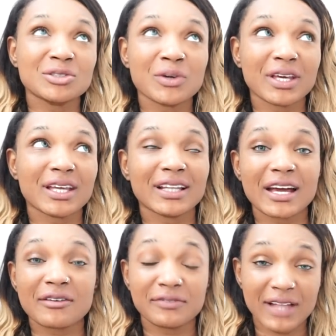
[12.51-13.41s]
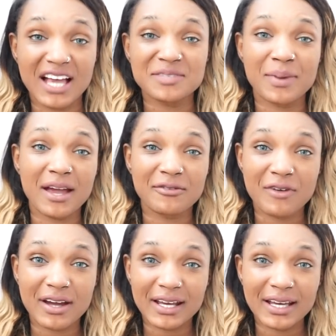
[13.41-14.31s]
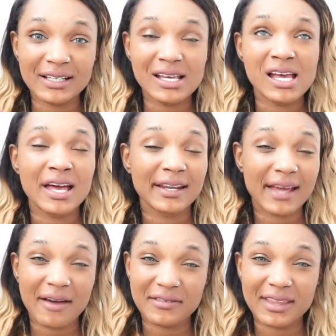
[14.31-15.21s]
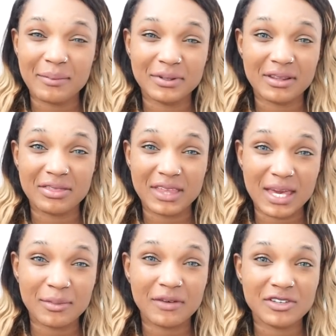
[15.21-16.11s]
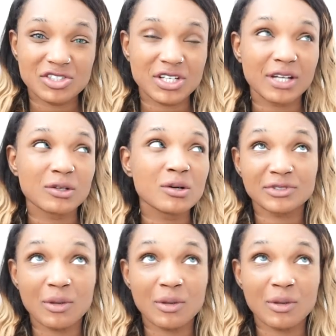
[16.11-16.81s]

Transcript: doing it like a flashback Friday and having that be the theme of this channel.